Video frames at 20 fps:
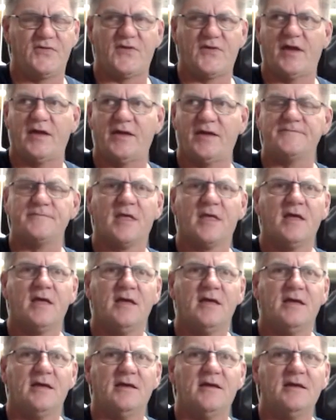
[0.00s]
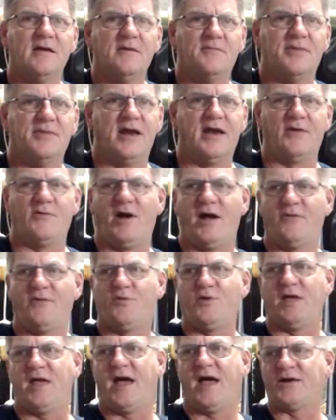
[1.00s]
So, but anyway,
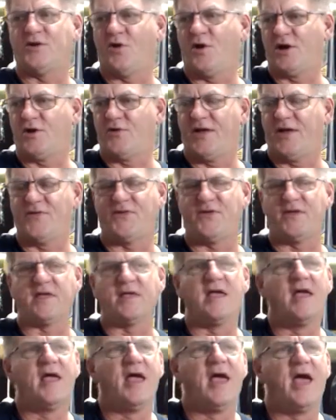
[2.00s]
we are digressing.